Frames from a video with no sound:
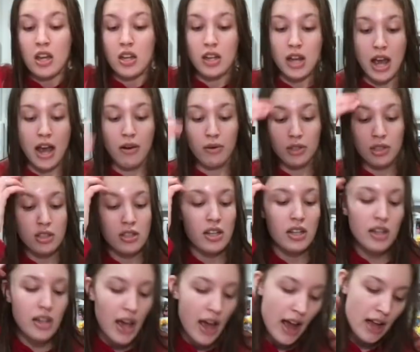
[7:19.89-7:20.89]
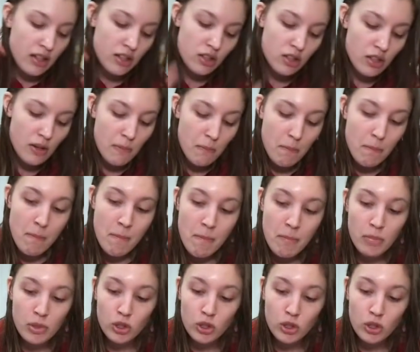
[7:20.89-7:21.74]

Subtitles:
Now it said to add some